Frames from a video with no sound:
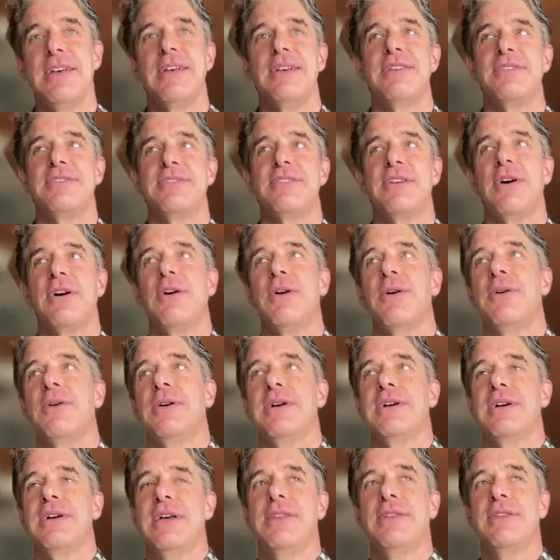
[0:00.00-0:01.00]
So,
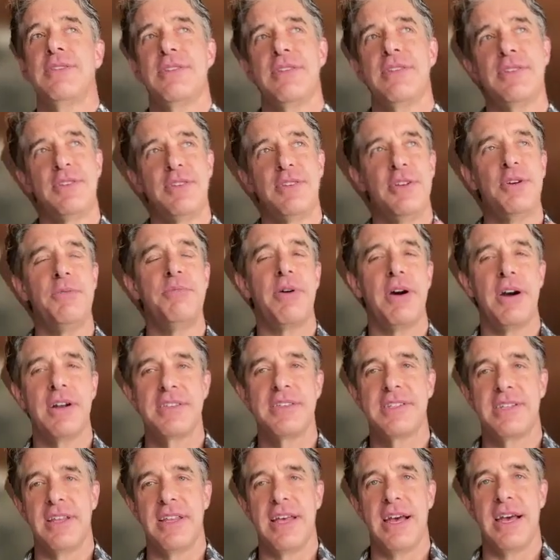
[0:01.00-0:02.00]
and there are 2
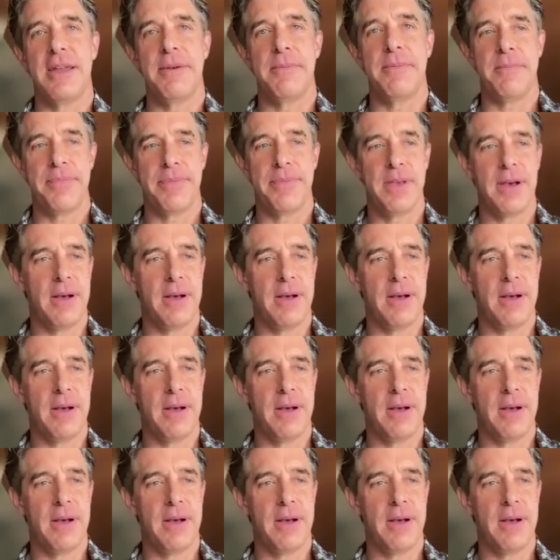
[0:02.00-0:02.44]
parts to that.